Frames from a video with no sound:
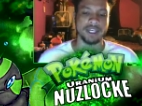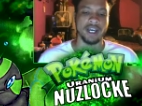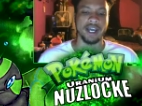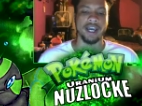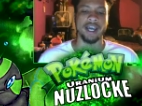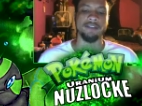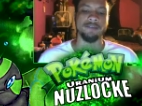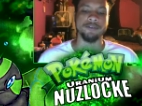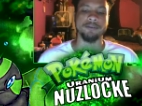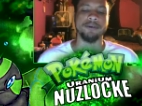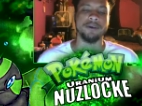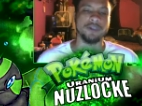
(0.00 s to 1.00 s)
Every
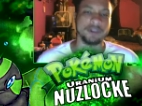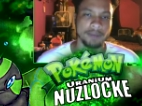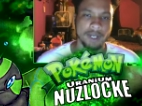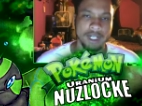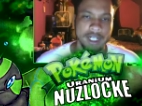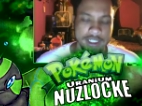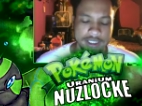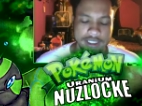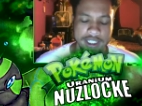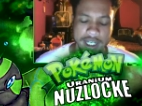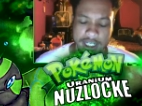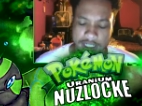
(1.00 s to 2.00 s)
Pokemon has an
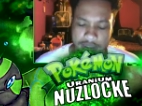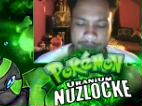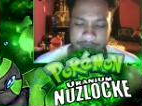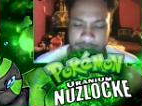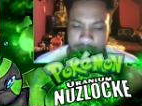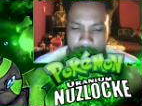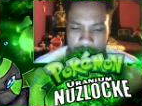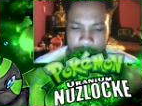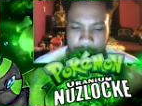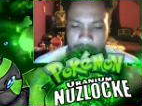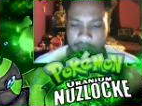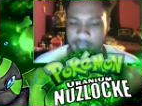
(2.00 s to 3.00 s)
element type,
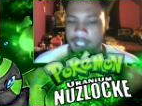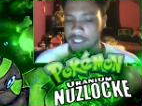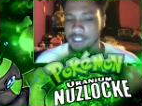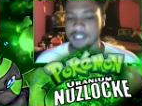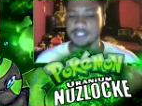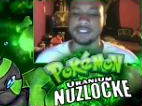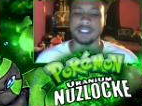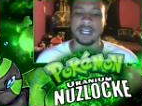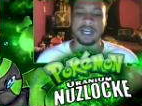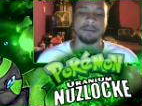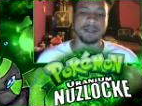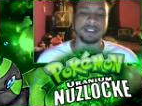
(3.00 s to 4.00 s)
and each
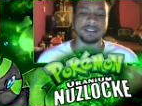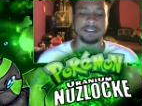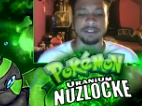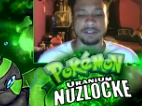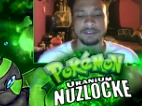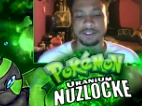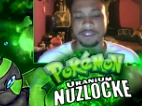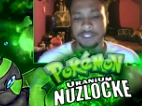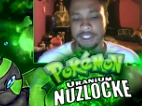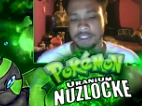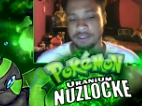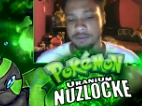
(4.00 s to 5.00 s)
type has its own
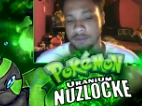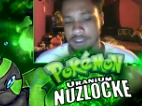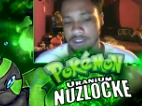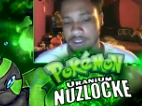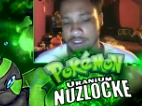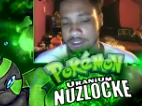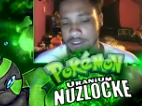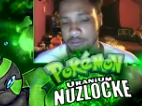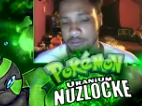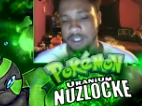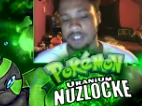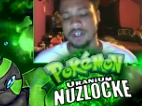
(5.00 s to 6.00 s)
strengths and weaknesses.
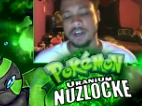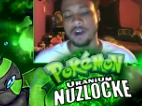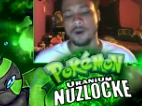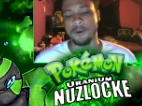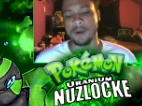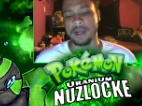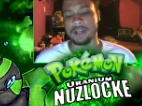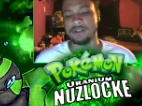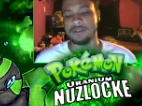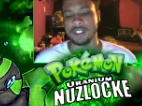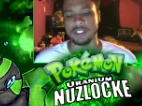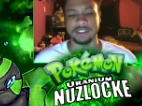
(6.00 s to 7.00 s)
But why do
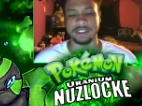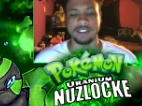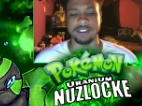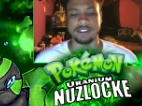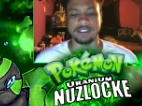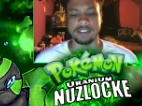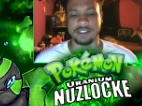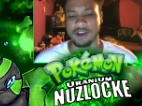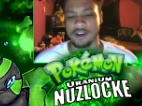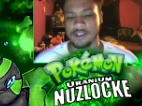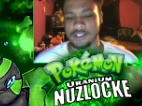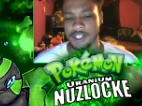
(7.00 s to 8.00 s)
they exist?
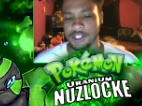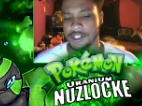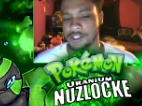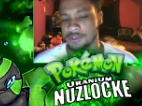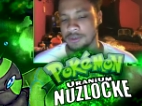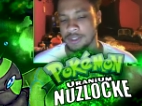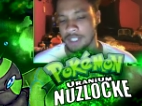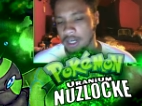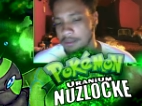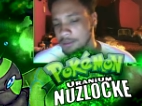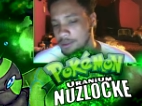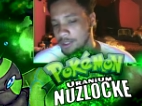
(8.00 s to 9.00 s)
Are there new
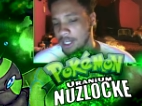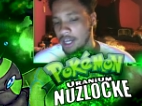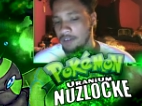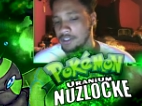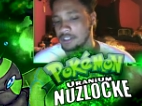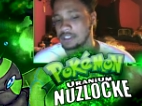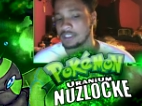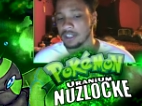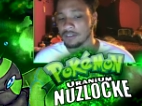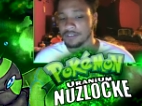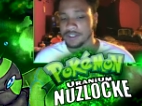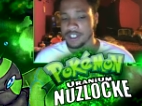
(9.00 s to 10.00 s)
types we haven't
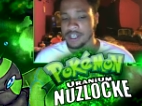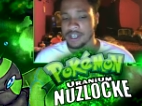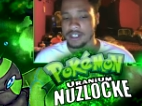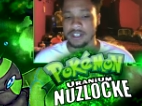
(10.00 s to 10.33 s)
discovered yet?